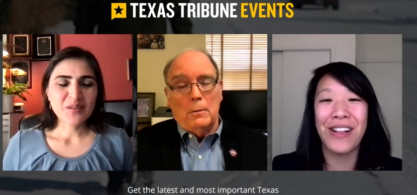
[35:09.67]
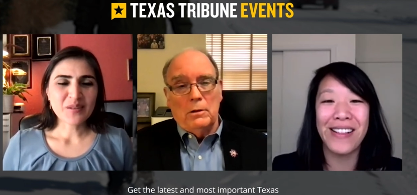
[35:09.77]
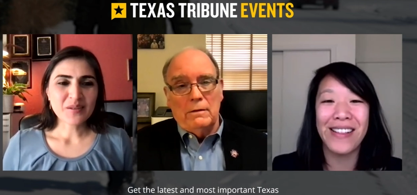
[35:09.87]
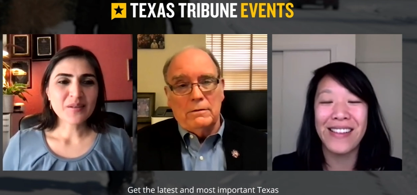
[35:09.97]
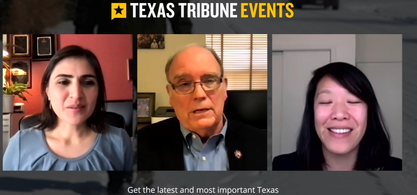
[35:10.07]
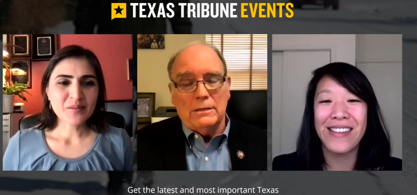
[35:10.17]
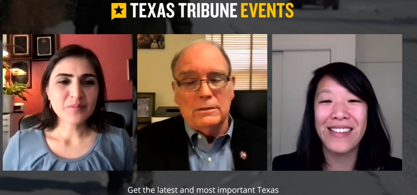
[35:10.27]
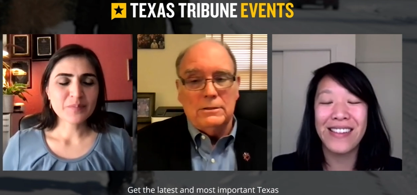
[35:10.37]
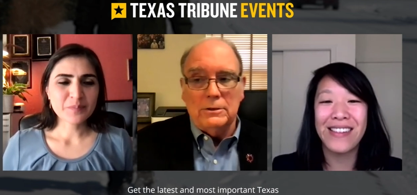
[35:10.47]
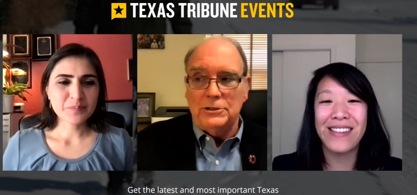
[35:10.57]
Speaker 1: I, believe the
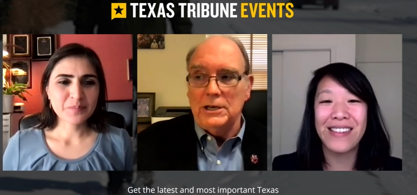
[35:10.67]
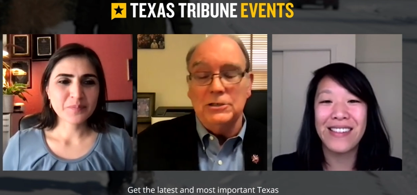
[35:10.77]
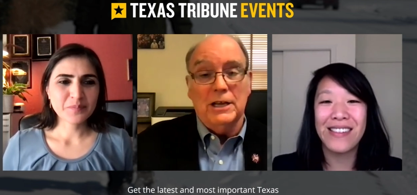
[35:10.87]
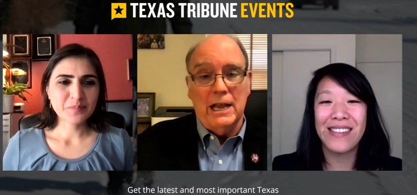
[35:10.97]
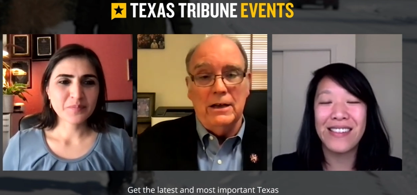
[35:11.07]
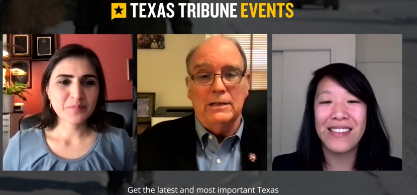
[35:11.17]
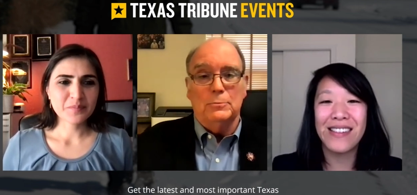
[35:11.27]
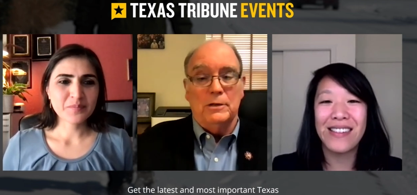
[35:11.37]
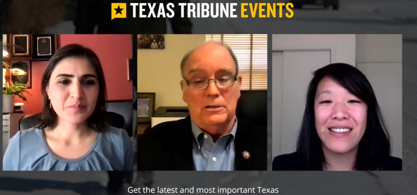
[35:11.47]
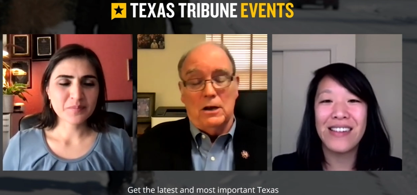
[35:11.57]
Texas Association of
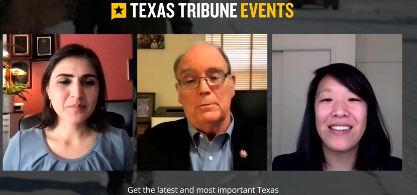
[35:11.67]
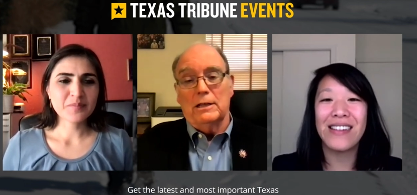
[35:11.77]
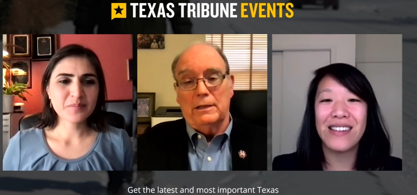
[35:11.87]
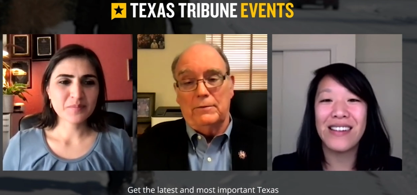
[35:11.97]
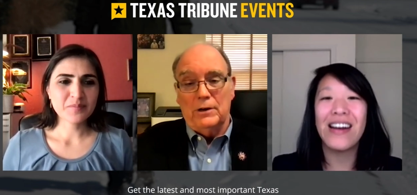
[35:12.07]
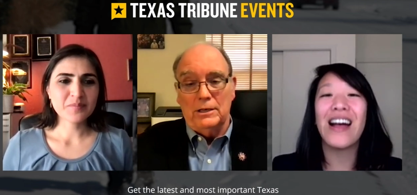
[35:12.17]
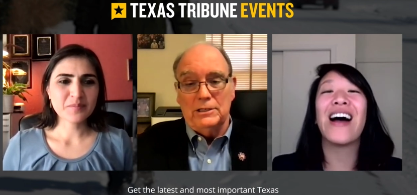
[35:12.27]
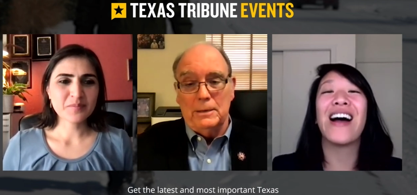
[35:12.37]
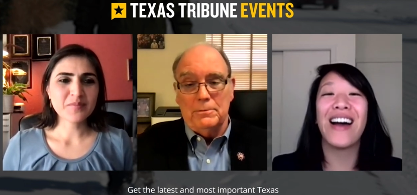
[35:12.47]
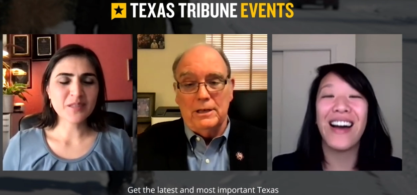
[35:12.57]
has been talking about that very
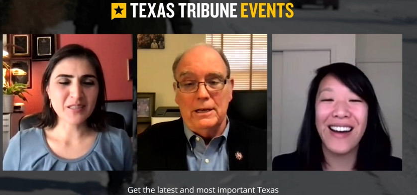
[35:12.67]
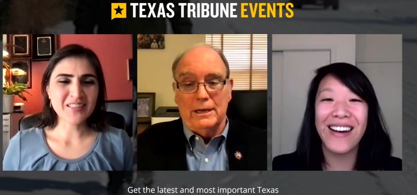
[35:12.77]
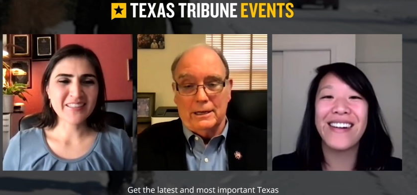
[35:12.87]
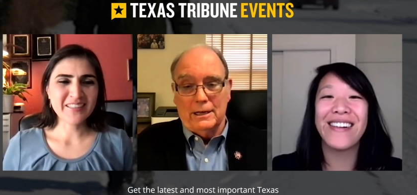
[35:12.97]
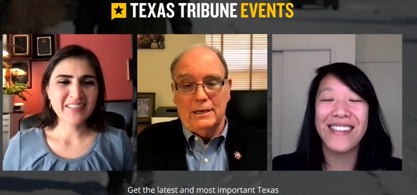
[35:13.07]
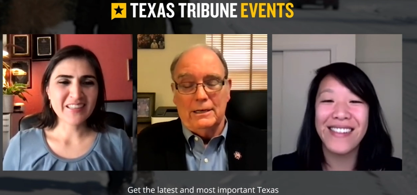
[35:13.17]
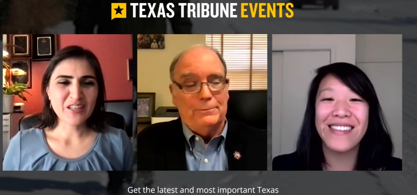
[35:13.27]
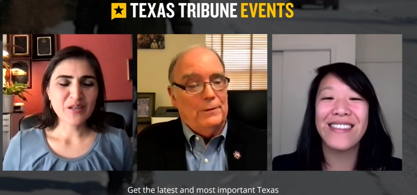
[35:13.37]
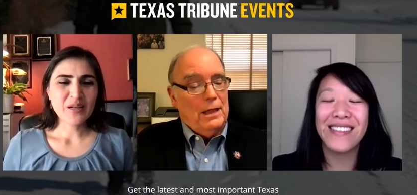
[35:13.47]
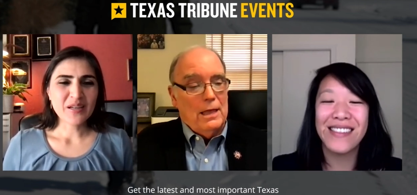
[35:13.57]
same thing.
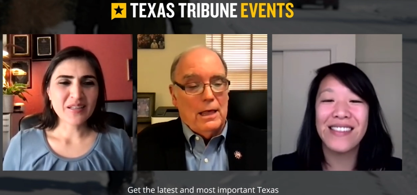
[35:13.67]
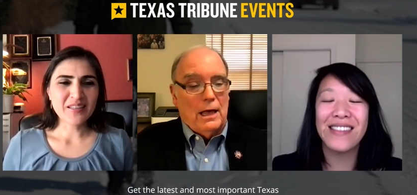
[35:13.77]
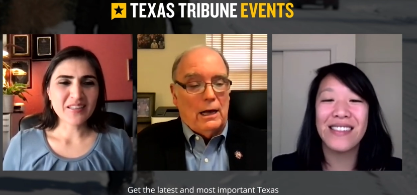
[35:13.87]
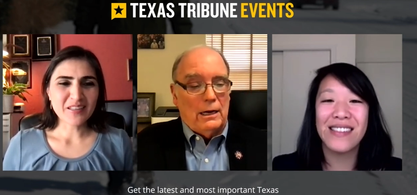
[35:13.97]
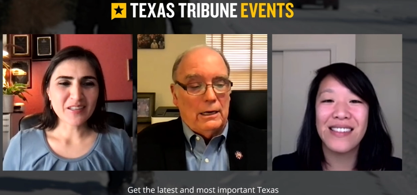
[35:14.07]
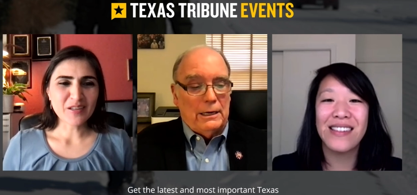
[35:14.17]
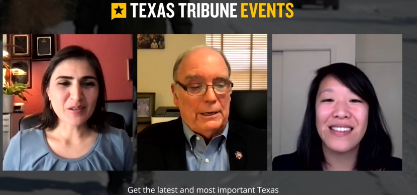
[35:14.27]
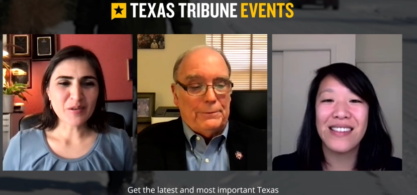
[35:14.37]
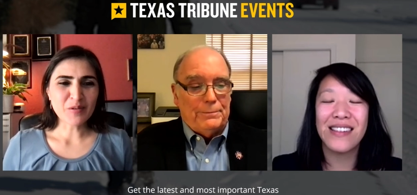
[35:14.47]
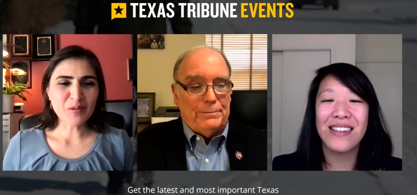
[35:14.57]
Um,
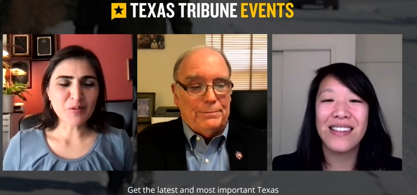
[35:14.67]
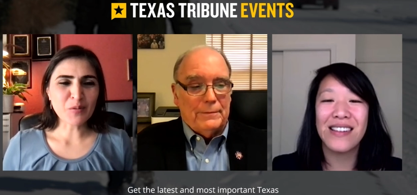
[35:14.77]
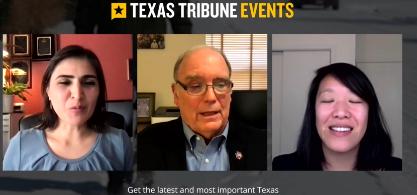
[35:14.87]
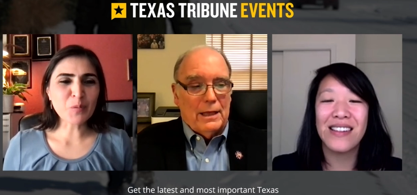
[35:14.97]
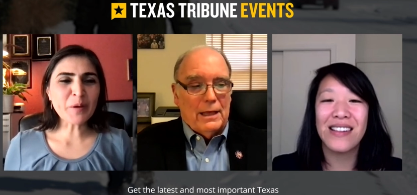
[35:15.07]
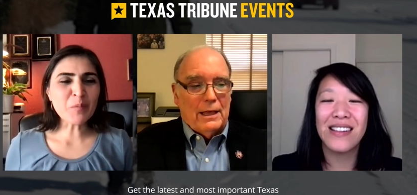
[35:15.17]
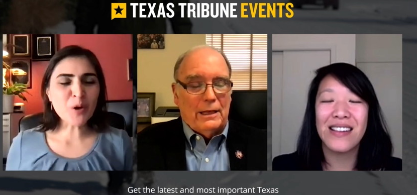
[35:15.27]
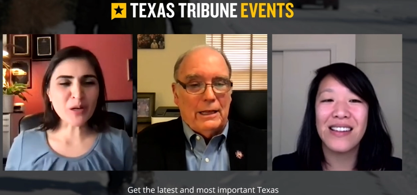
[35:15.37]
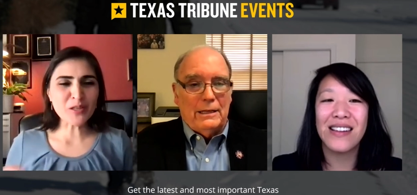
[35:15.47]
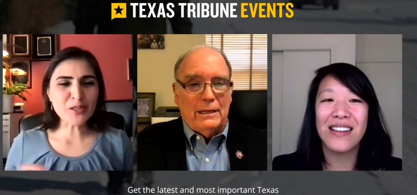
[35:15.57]
uh, it would
Speaker 2: be
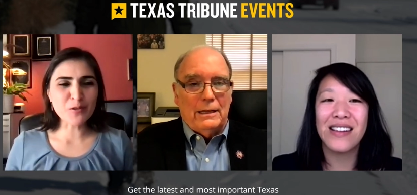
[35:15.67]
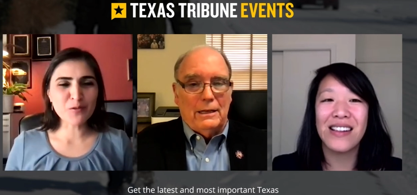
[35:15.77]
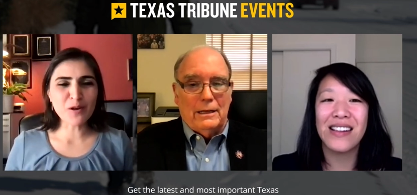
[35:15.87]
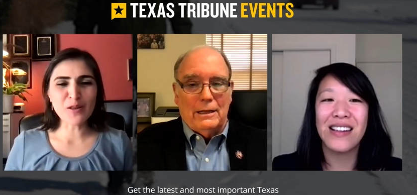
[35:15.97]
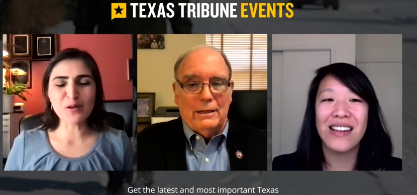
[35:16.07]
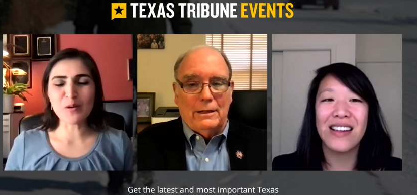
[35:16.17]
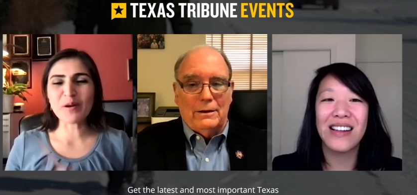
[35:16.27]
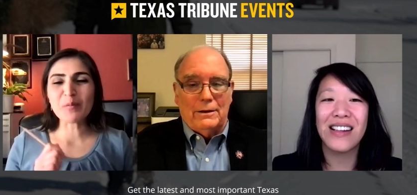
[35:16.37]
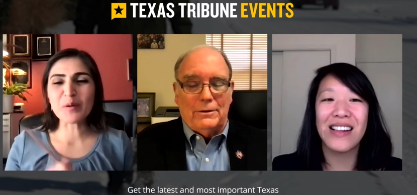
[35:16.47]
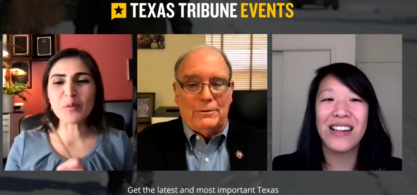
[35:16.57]
important to follow up,
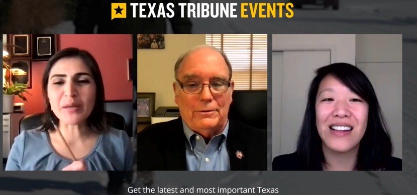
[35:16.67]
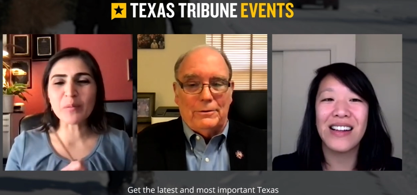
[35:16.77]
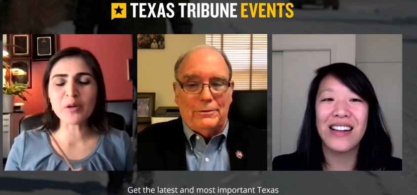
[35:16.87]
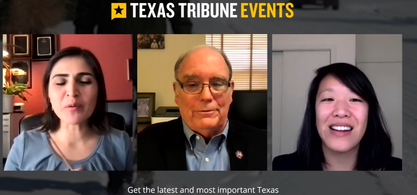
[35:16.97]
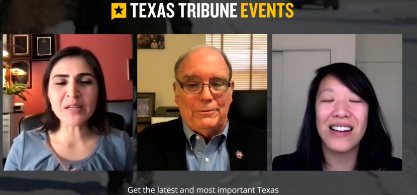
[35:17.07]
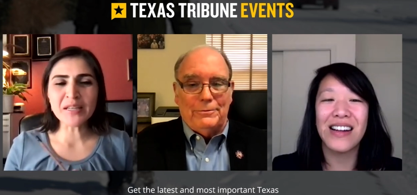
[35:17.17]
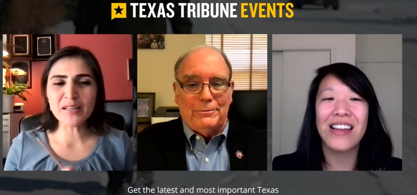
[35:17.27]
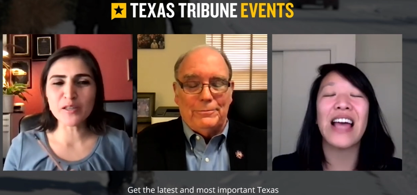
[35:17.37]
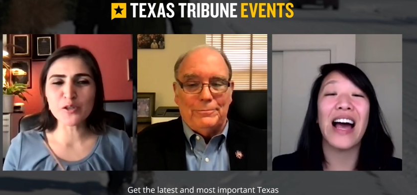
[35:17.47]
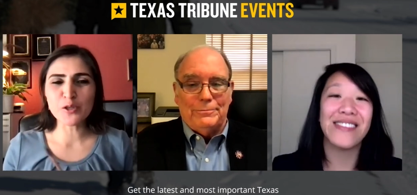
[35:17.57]
right? But we we're running
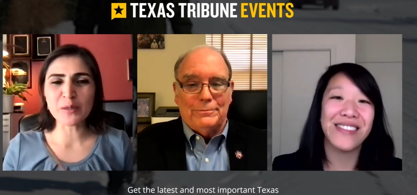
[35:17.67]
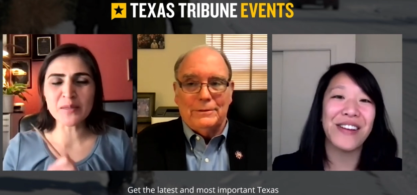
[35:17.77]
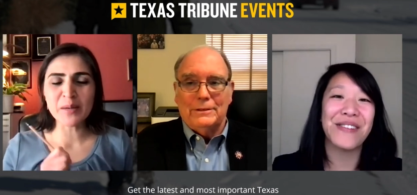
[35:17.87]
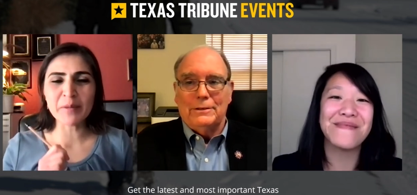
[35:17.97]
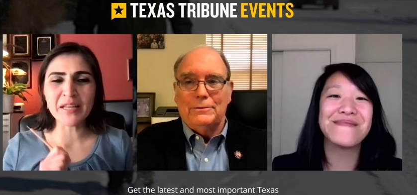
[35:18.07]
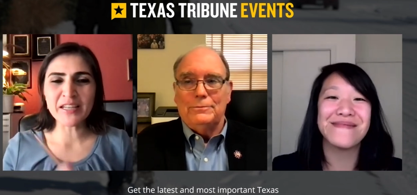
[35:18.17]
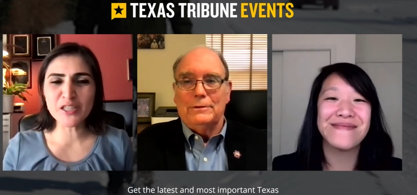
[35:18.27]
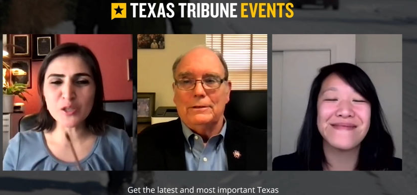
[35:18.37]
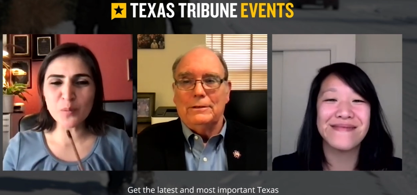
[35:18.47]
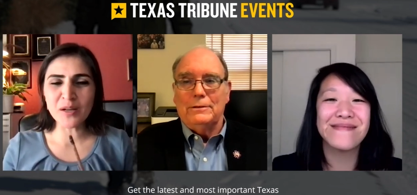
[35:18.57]
a little short on time, and I
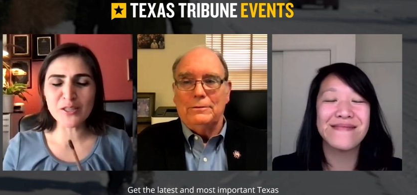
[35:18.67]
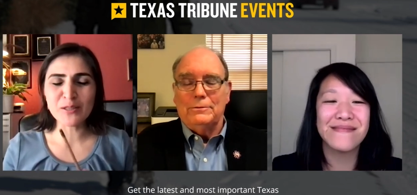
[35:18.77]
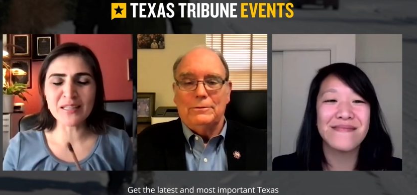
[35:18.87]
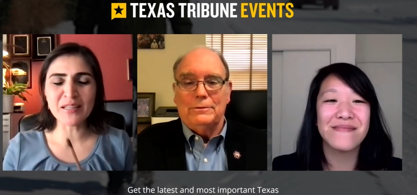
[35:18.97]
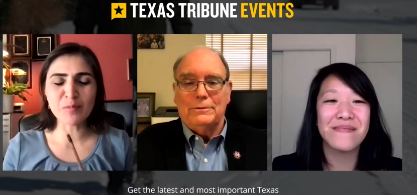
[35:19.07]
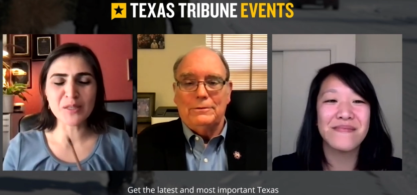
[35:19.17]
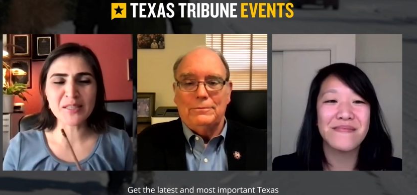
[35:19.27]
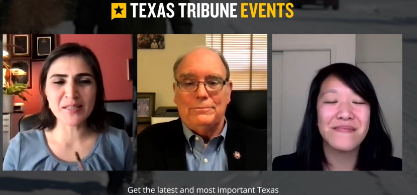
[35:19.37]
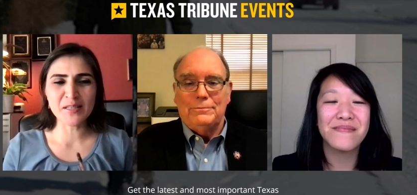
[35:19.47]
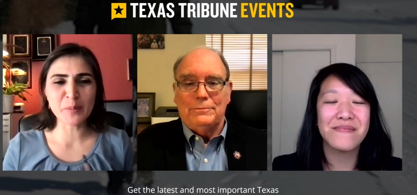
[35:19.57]
do want to leave
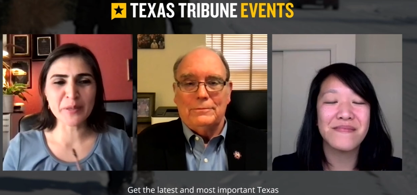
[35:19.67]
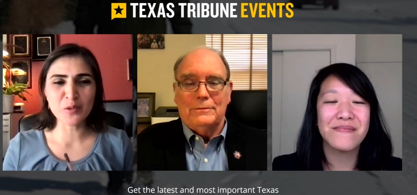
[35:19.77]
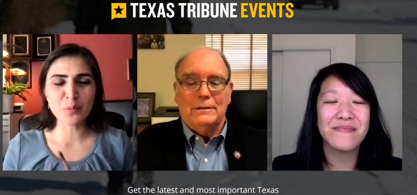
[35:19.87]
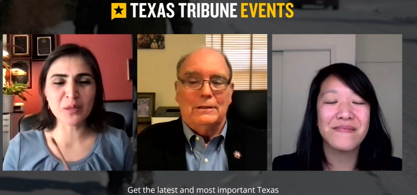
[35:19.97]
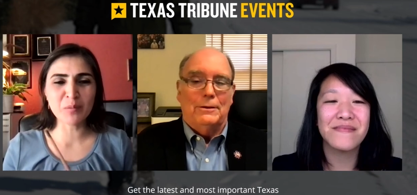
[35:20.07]
participants with